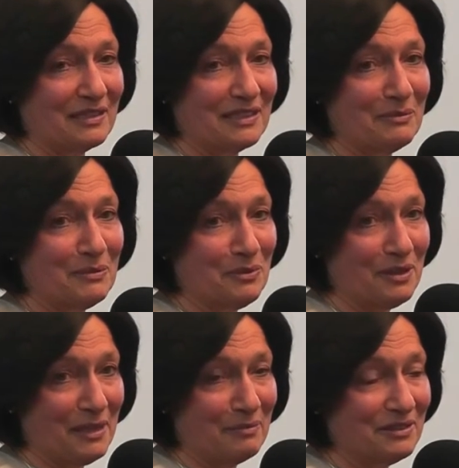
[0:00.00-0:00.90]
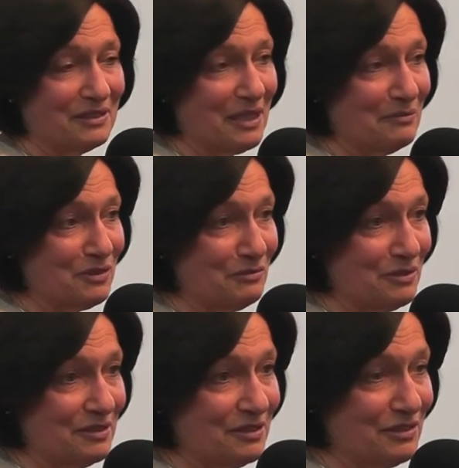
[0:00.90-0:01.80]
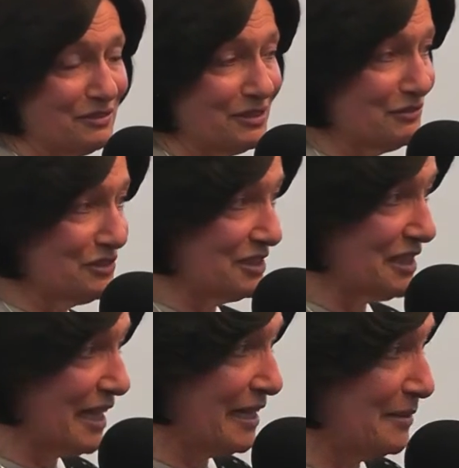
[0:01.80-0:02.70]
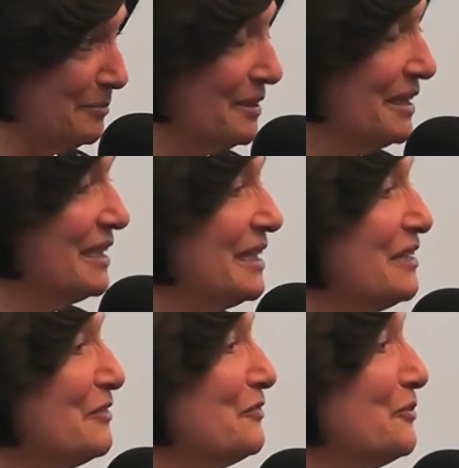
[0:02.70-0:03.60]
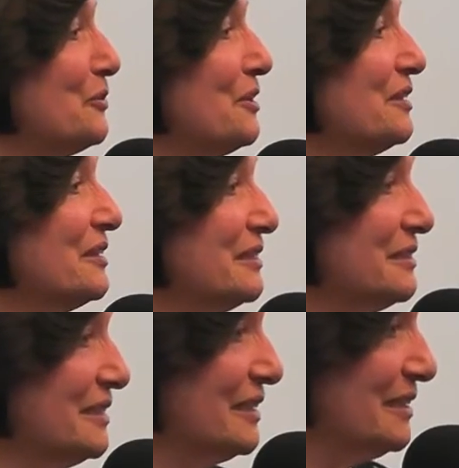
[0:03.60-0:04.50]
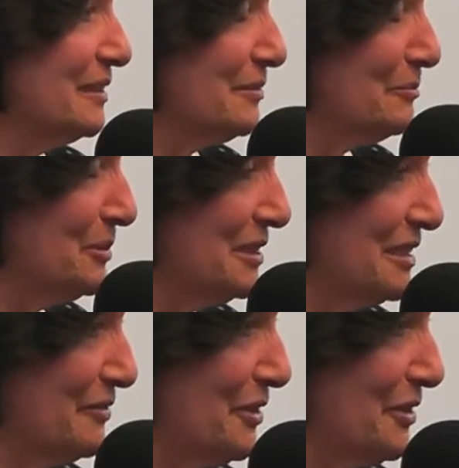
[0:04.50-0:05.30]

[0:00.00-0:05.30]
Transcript: So we were able to come to, to Yerushalayim for the bris of